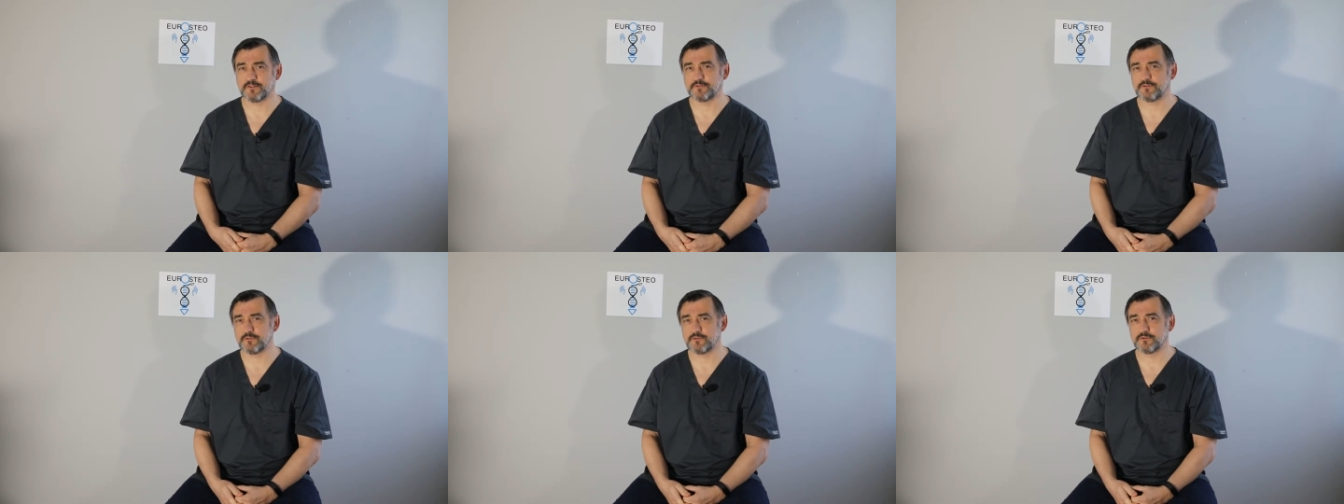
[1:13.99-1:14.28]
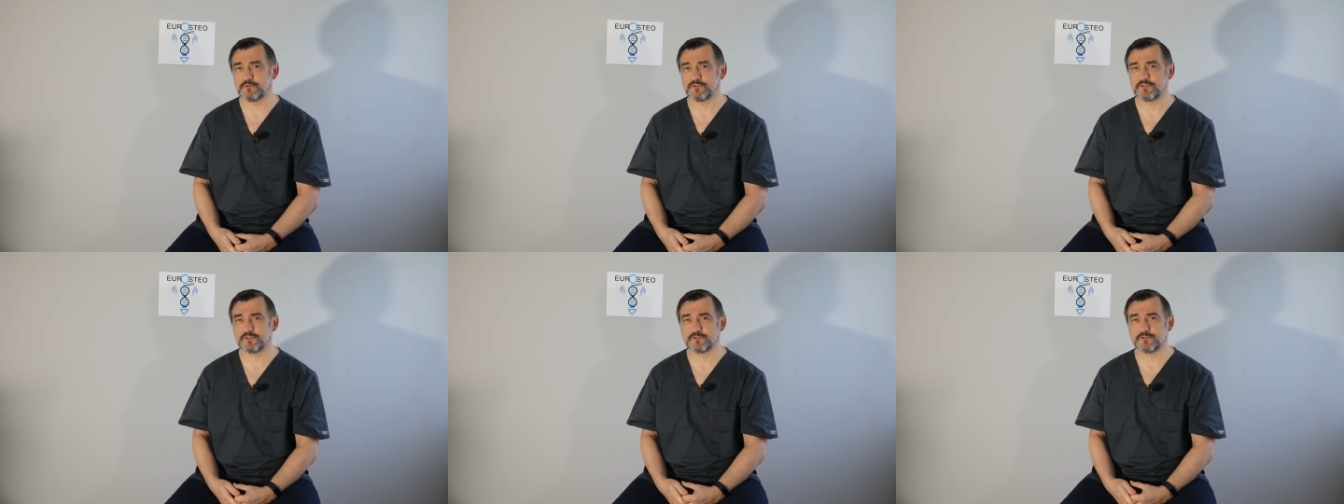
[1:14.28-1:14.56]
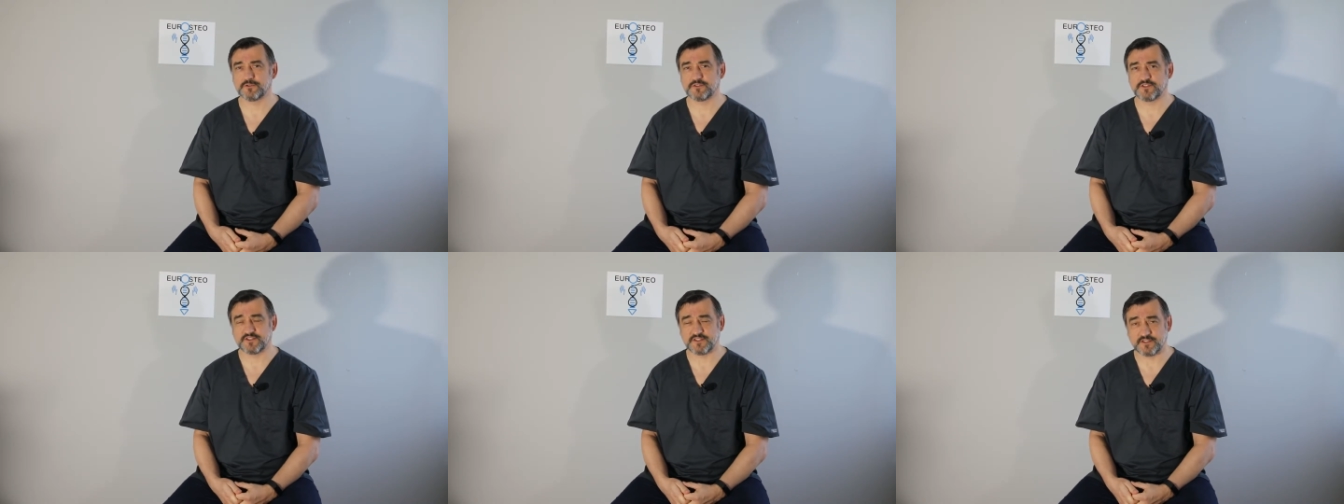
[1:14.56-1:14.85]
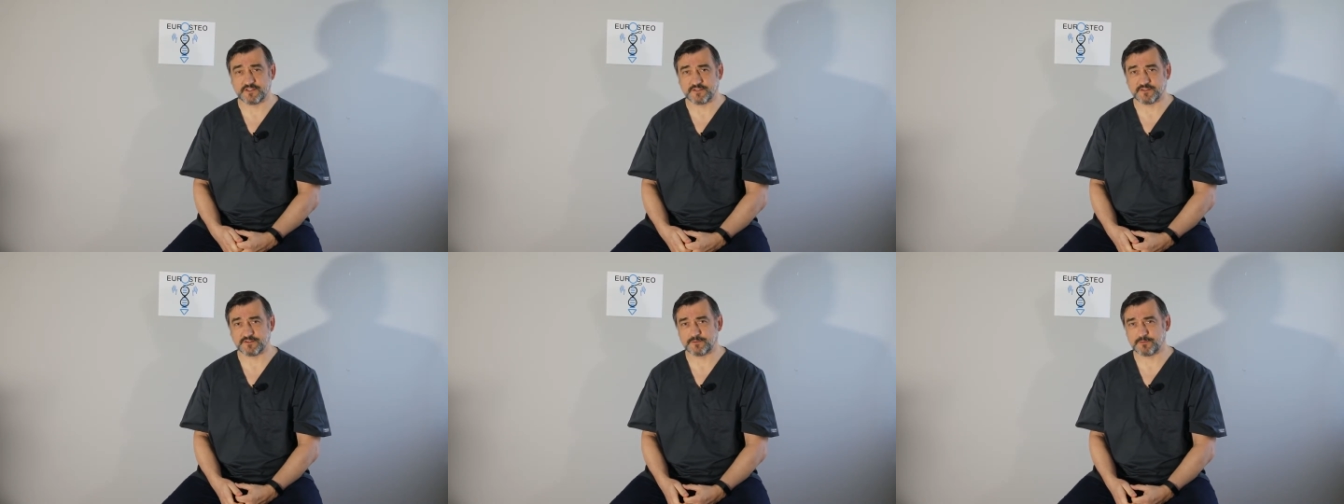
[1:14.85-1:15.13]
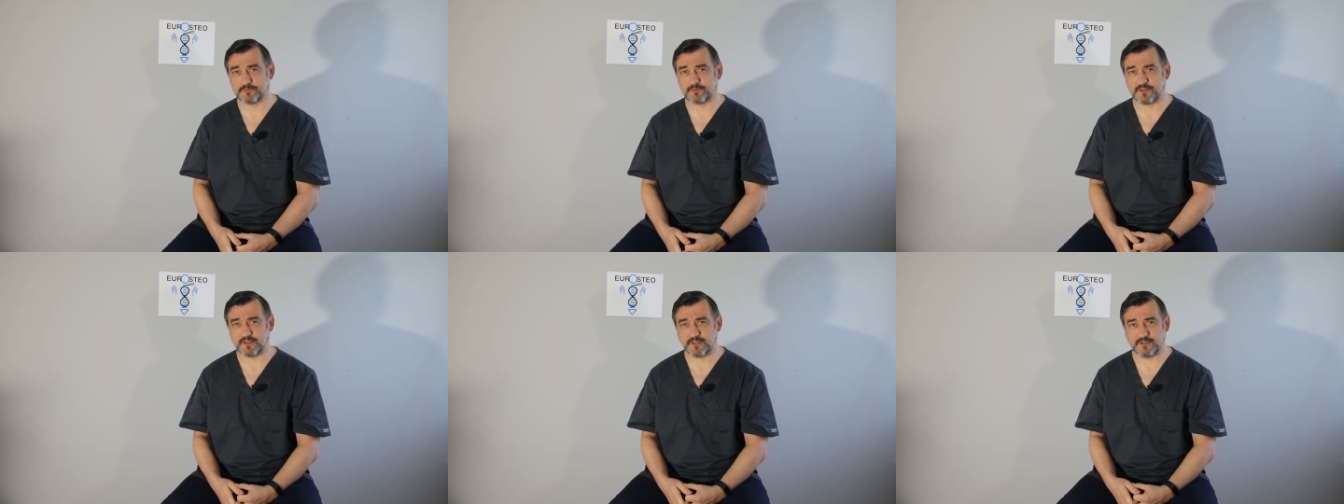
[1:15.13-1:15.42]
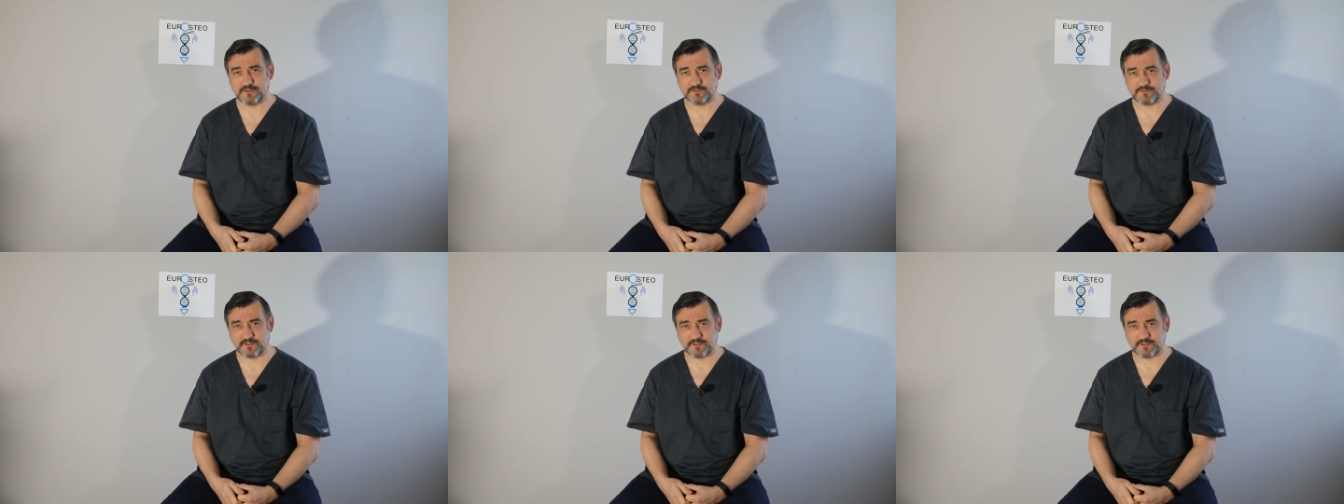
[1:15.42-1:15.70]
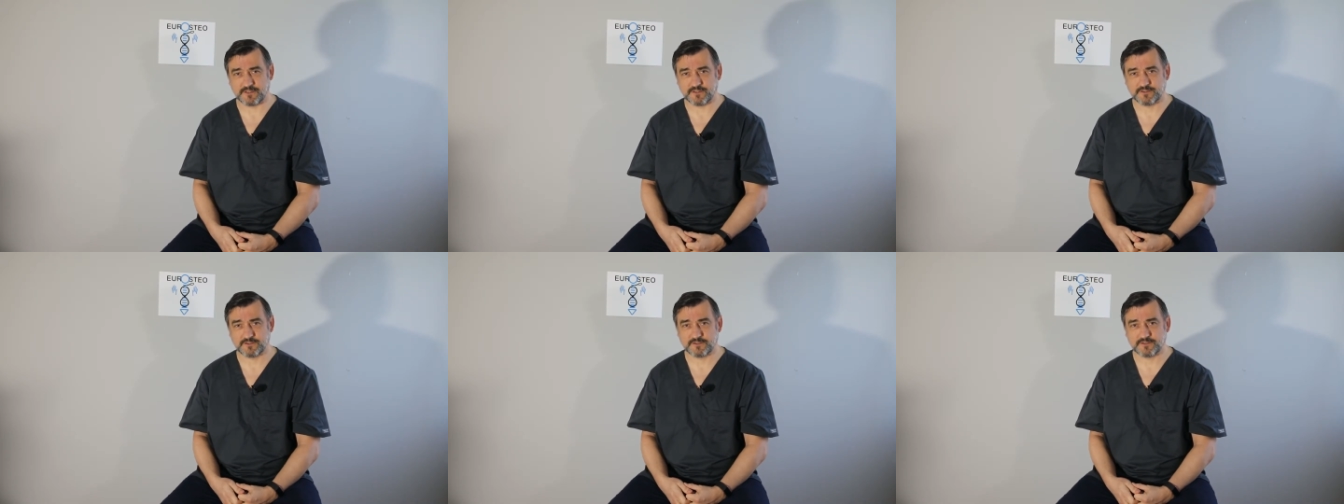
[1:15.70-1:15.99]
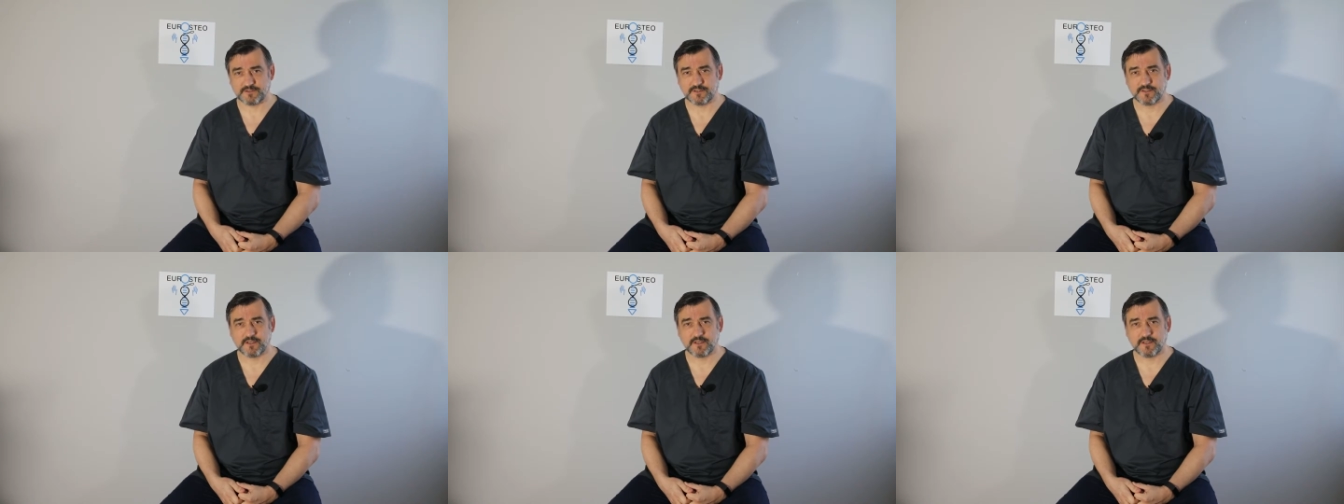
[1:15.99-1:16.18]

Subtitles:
of all the toxins we have in it.